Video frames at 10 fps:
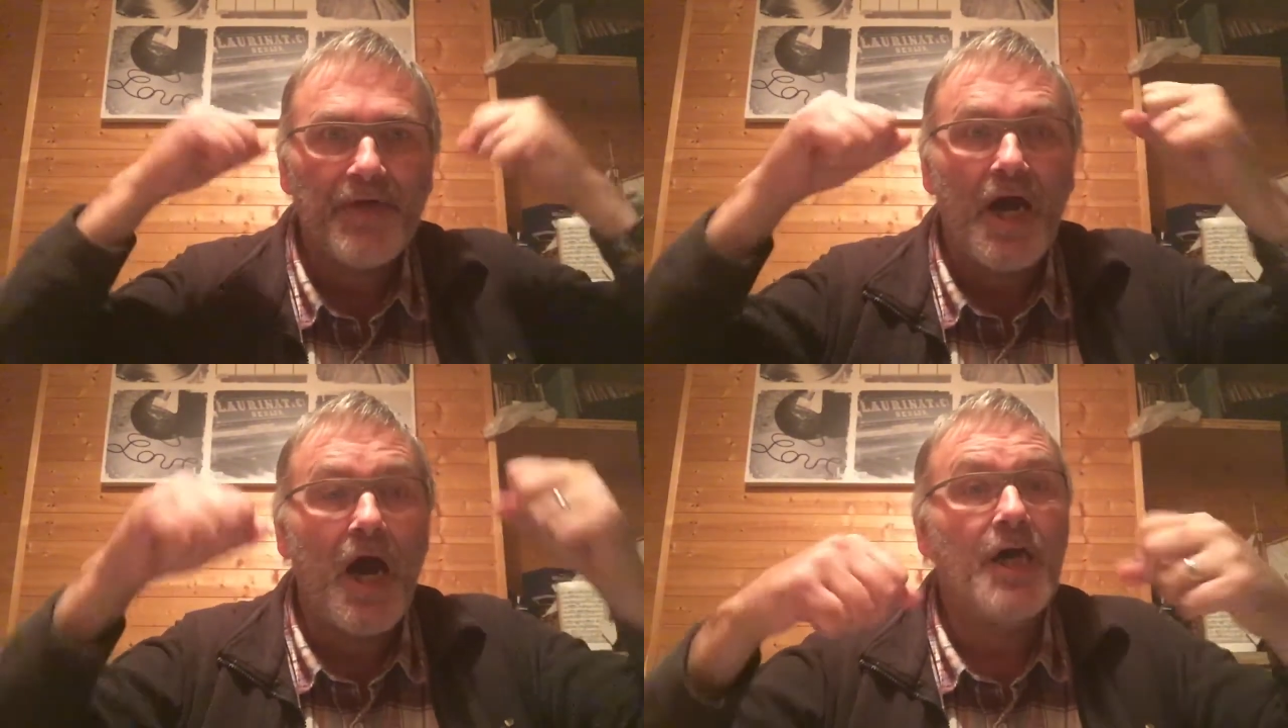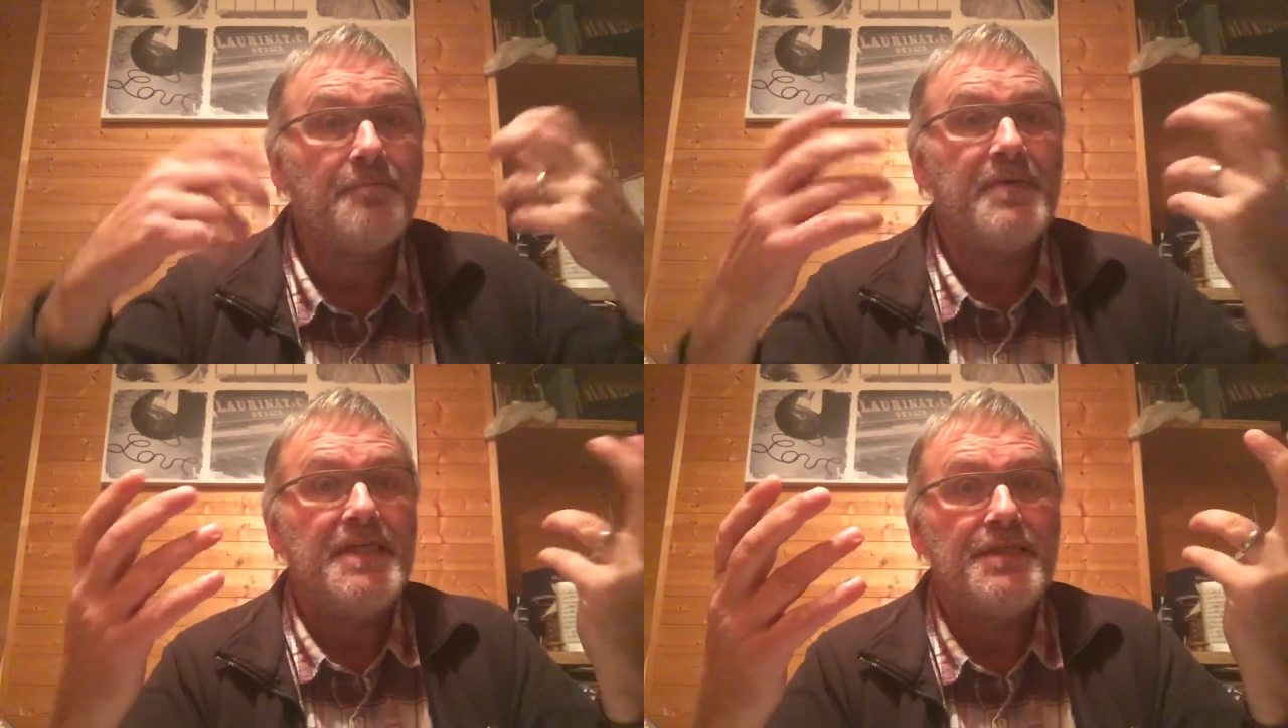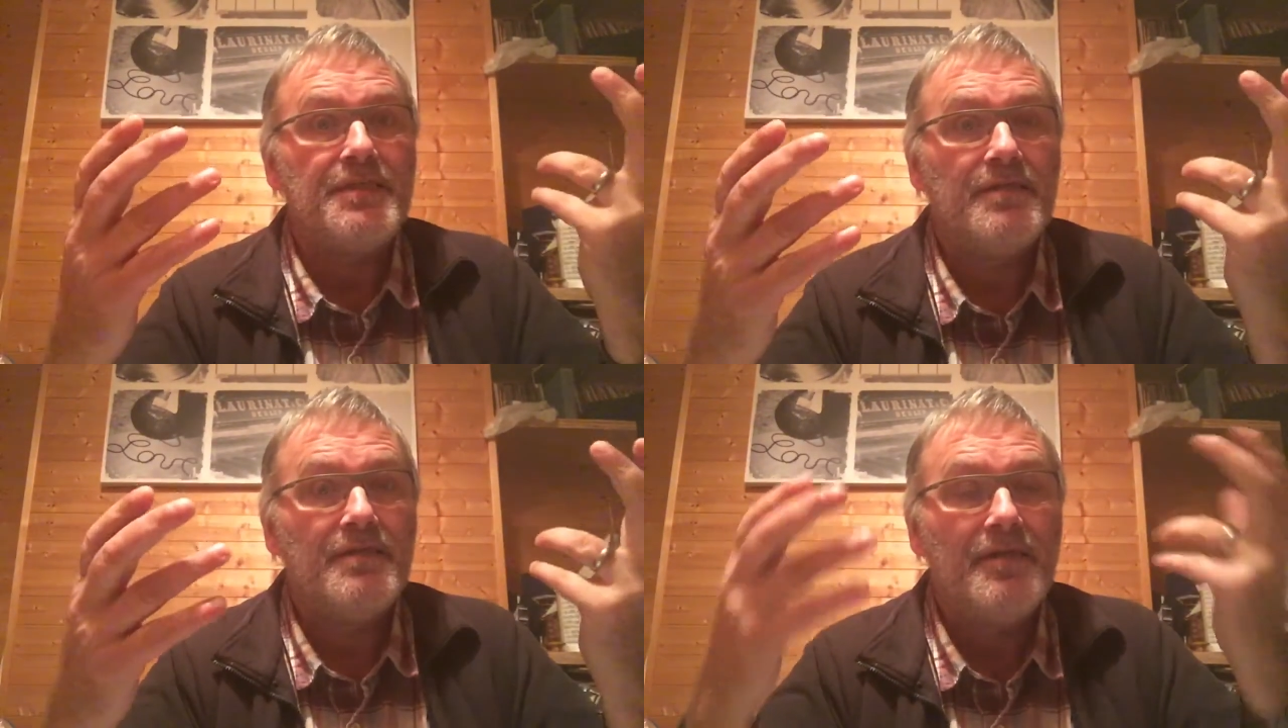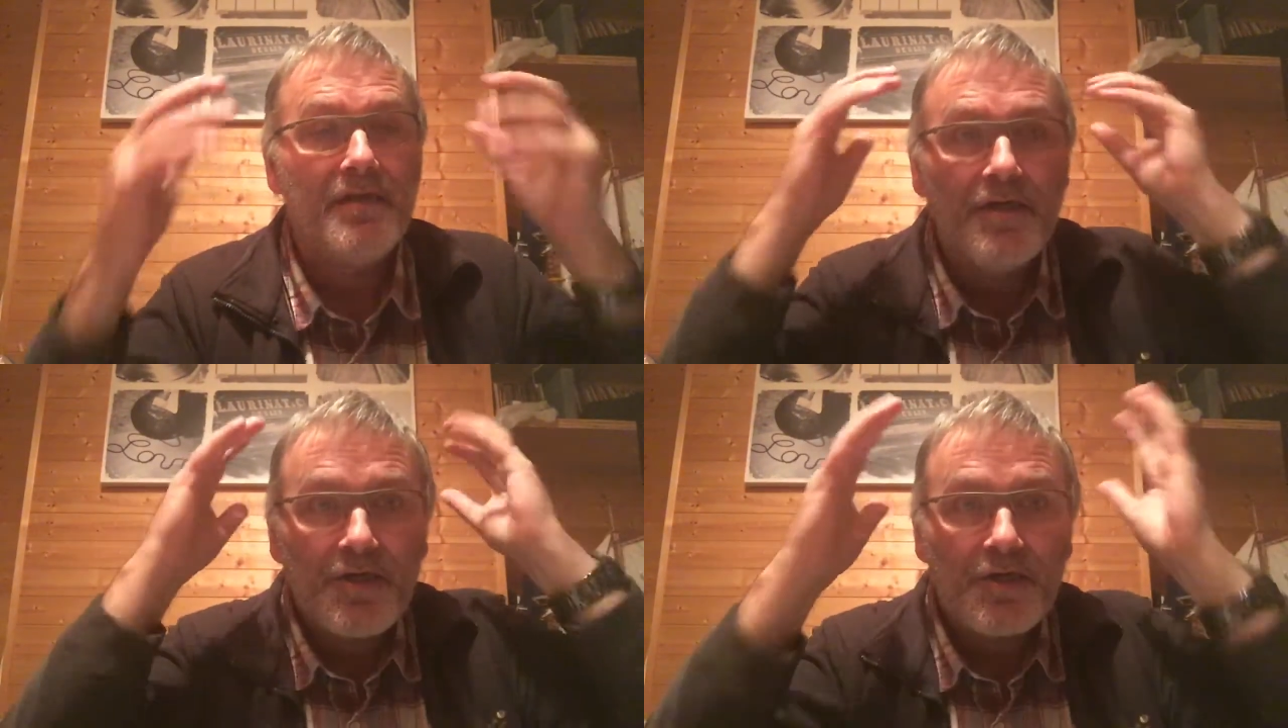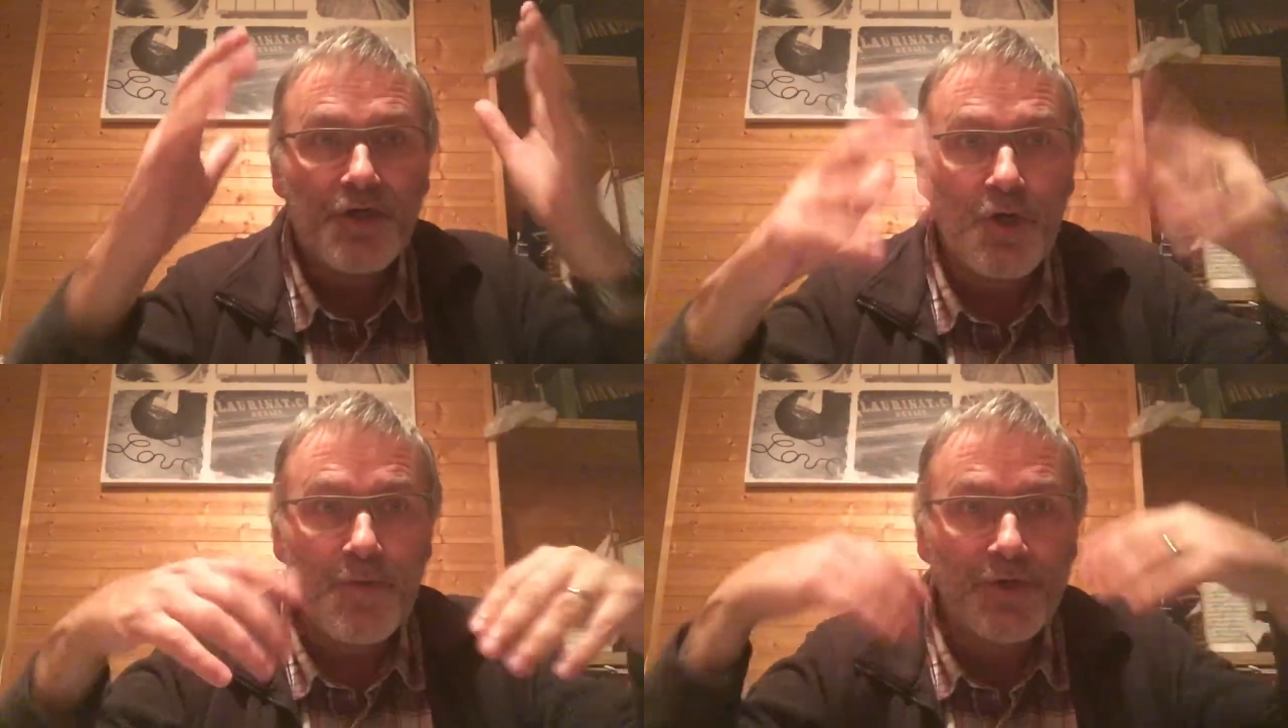heartbeat
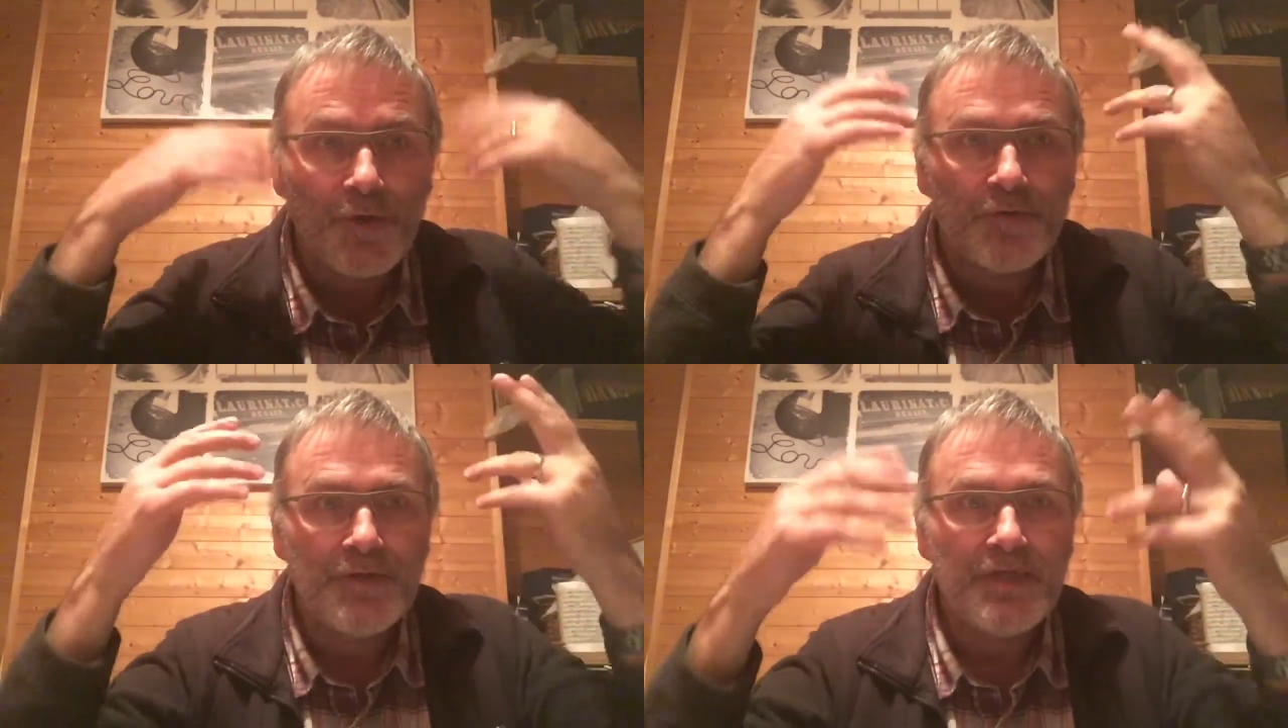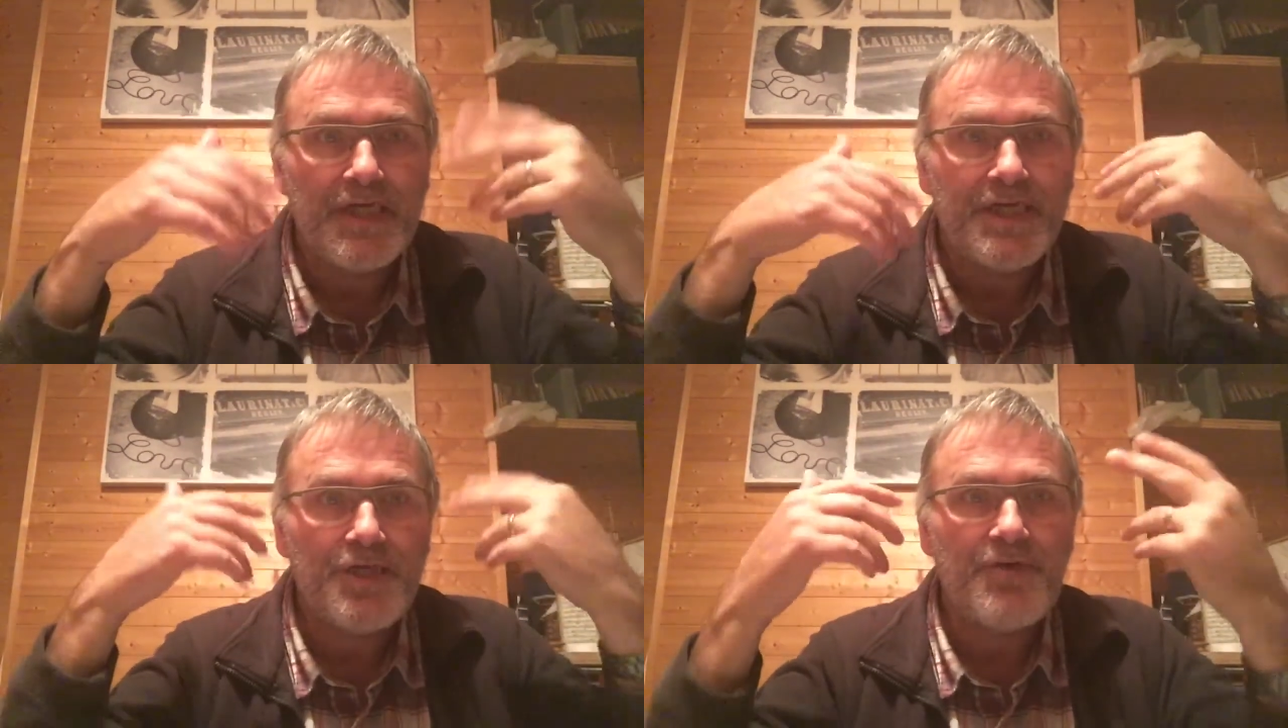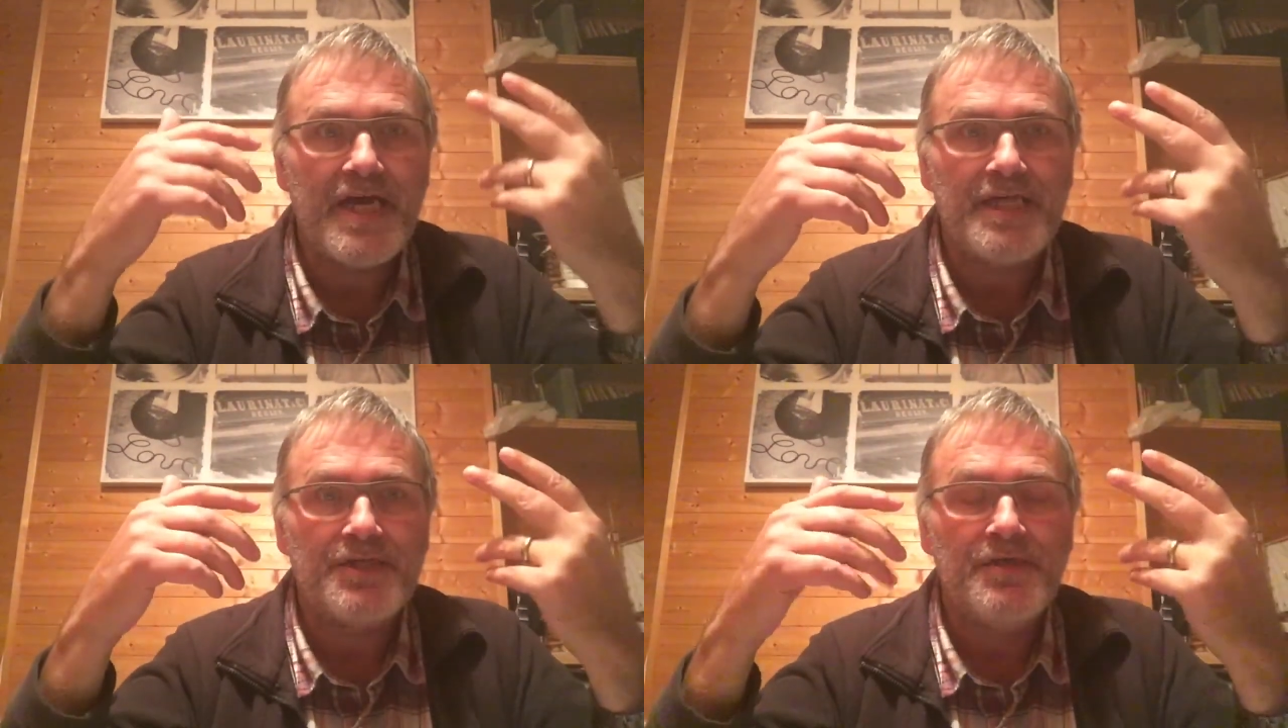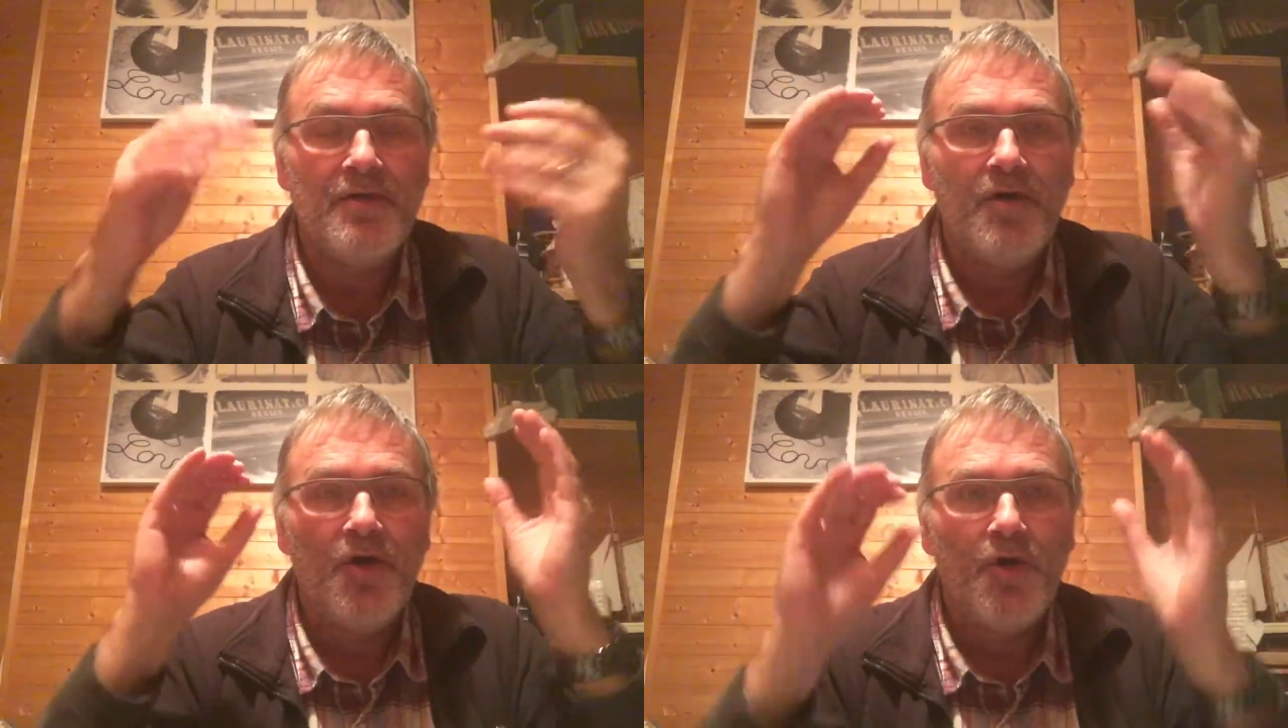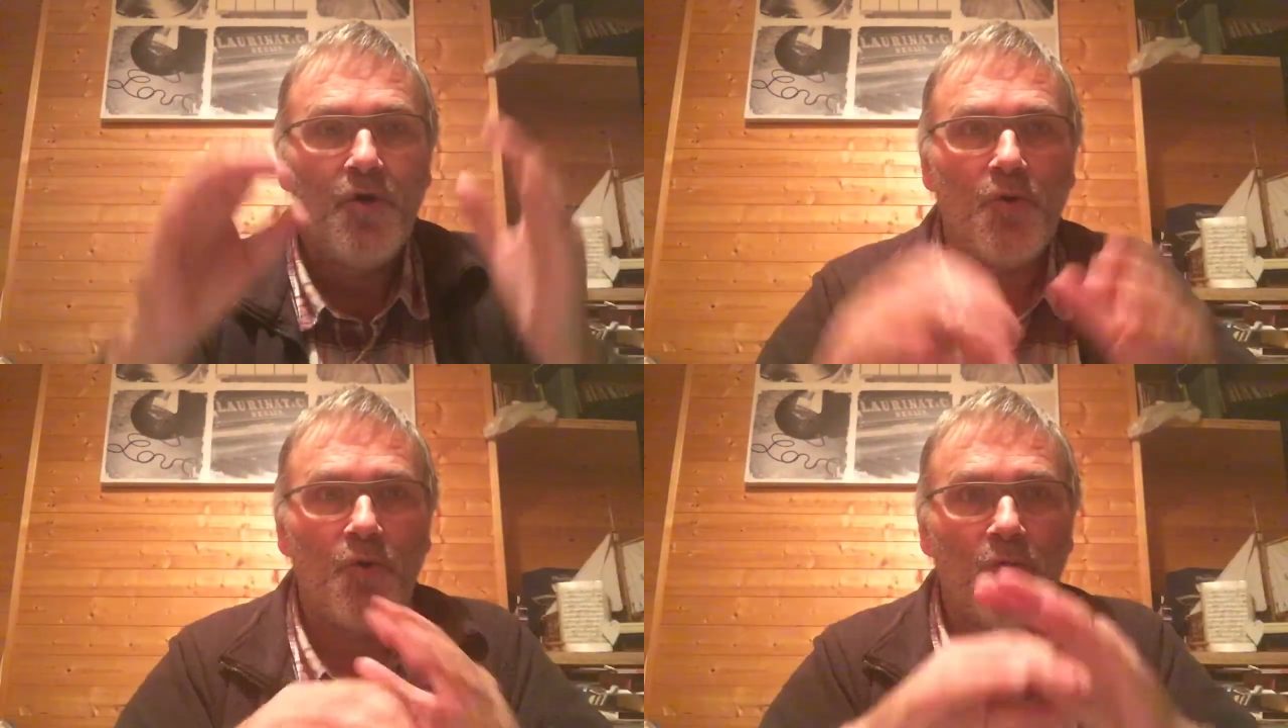going on in your head
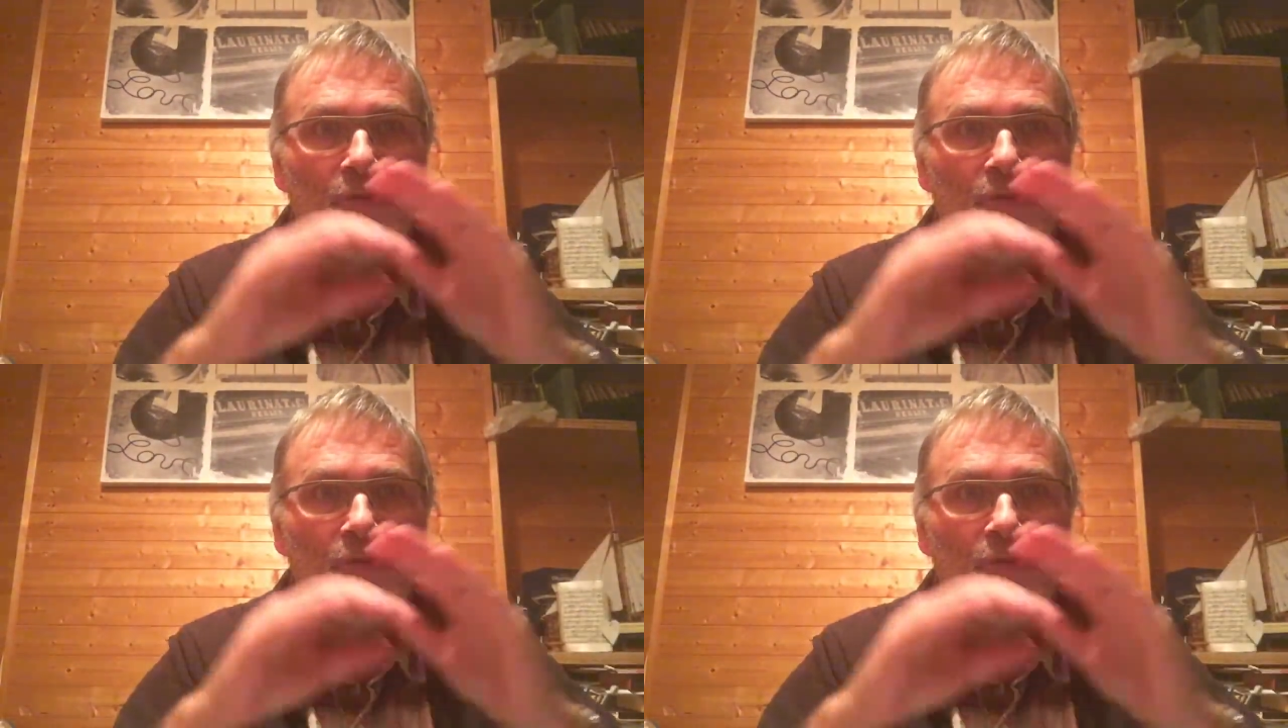all